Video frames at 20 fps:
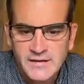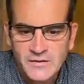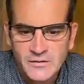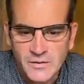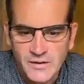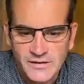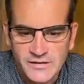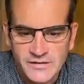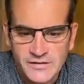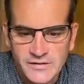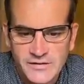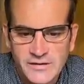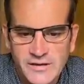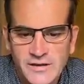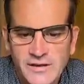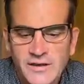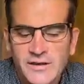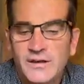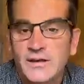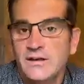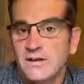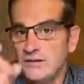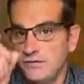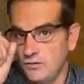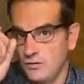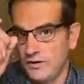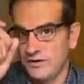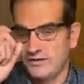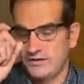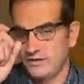question
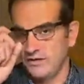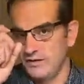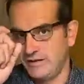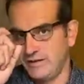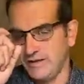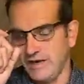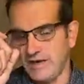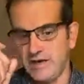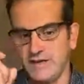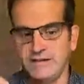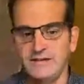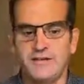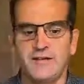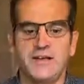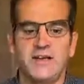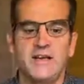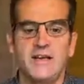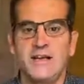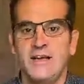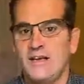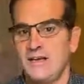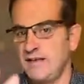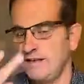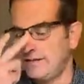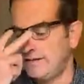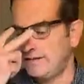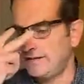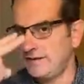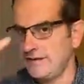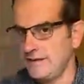question does he
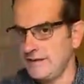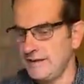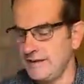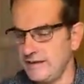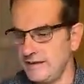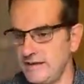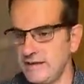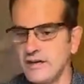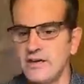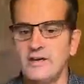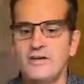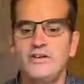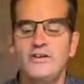see